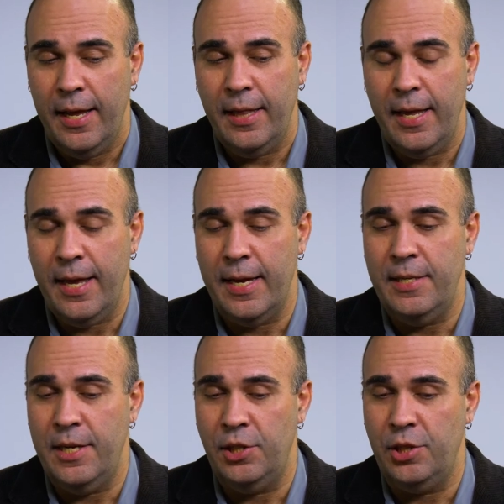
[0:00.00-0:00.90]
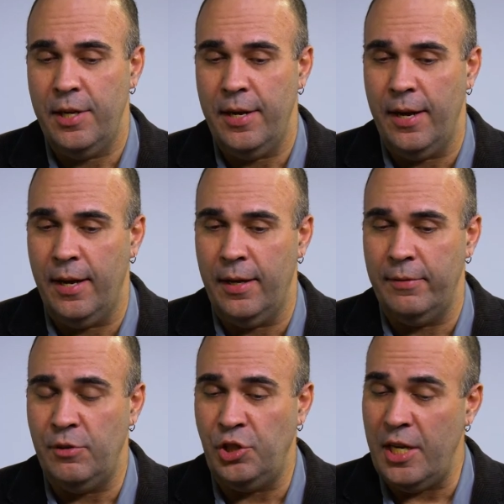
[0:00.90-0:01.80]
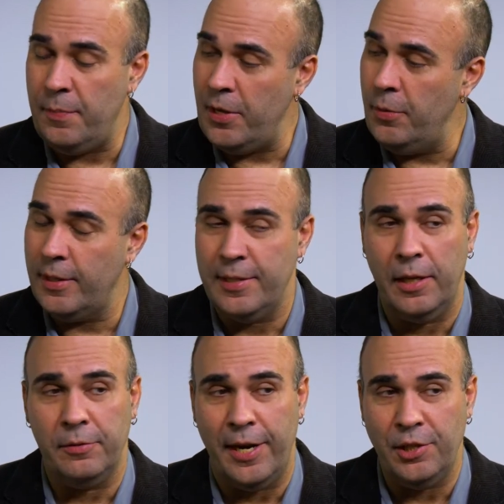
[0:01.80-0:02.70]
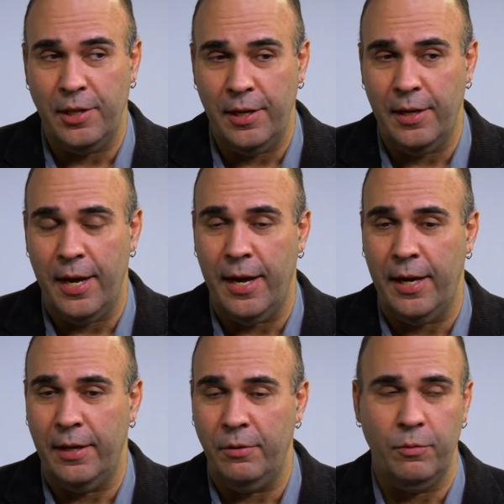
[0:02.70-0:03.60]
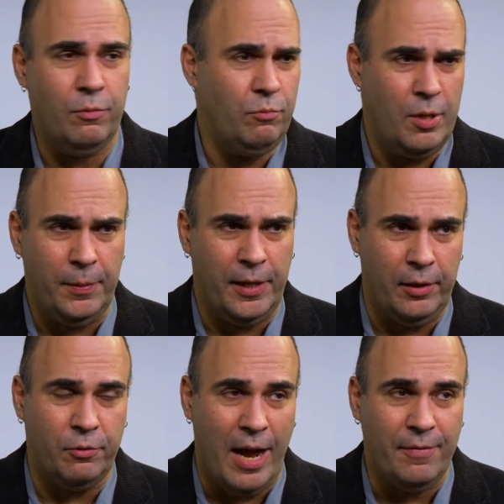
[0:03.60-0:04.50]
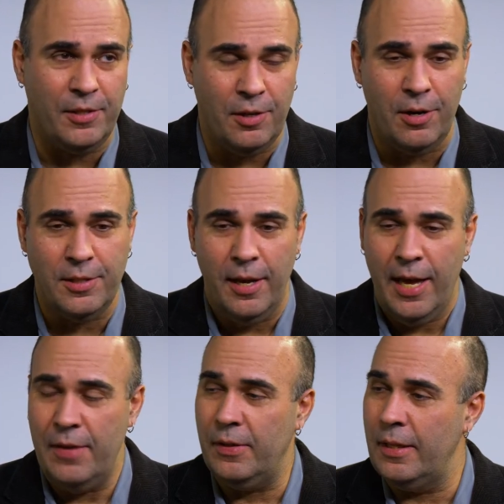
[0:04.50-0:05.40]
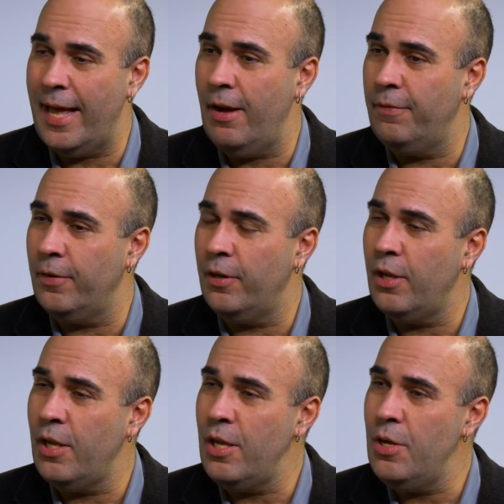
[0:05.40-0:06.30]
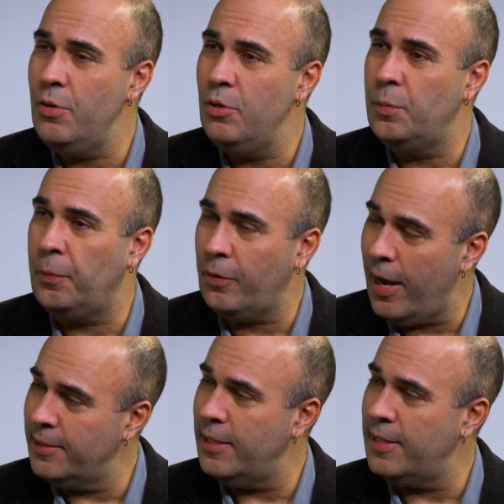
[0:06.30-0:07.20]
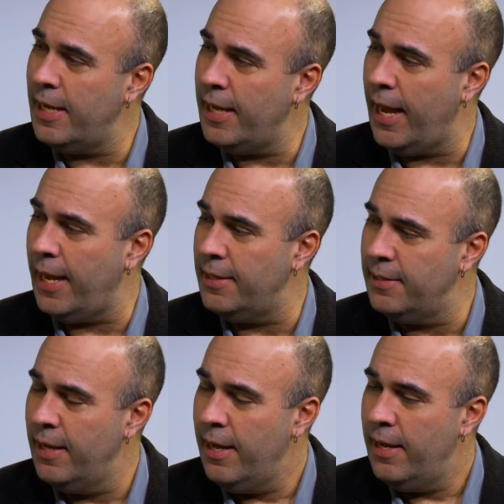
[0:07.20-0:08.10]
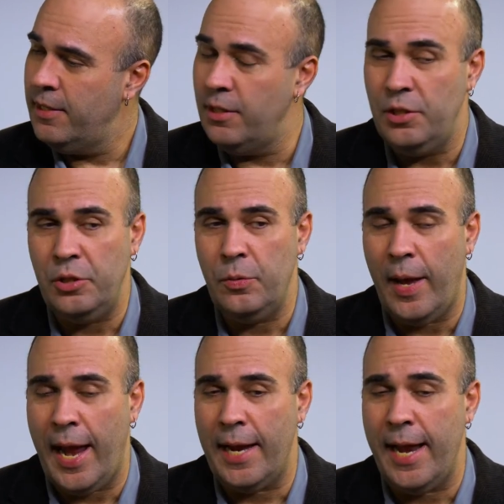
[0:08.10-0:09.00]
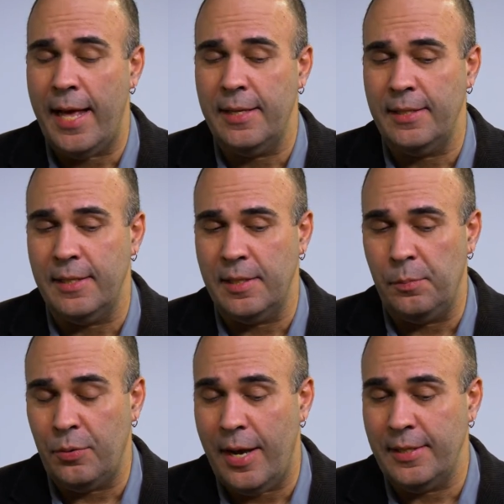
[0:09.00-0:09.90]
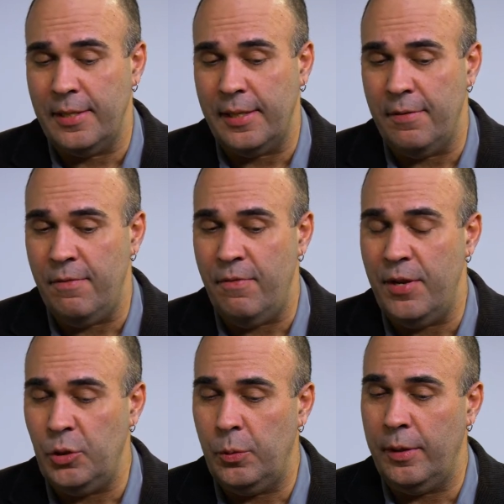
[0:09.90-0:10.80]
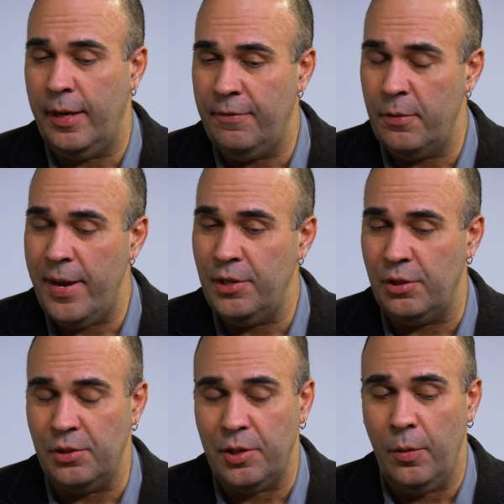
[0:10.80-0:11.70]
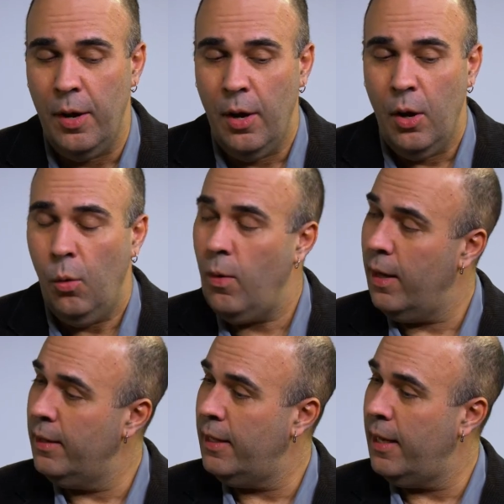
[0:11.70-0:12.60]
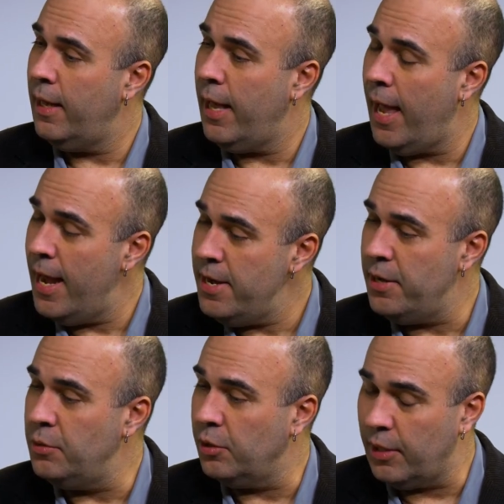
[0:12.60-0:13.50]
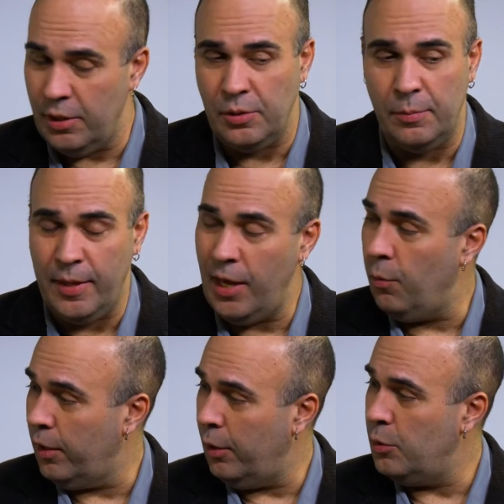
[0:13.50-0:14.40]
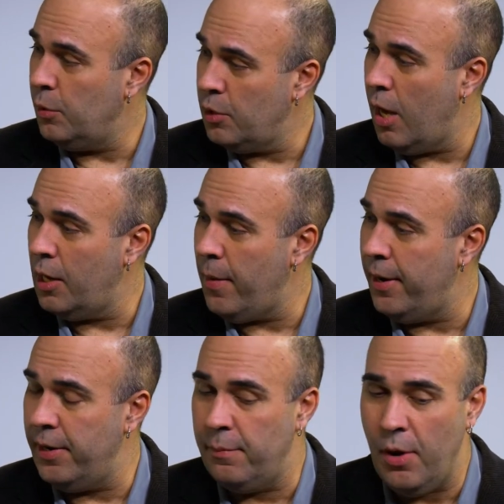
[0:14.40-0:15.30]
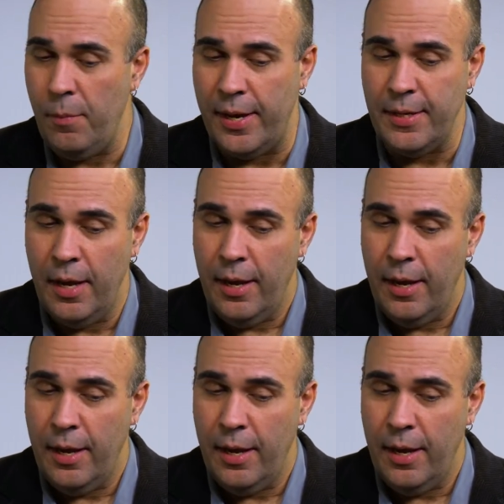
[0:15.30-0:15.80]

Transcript: the addition of GPU acceleration, typically graphics cards, have allowed for huge processing gains to do analysis and processing of visual information. So while the end user can do some keywording, which we'll talk about in a moment,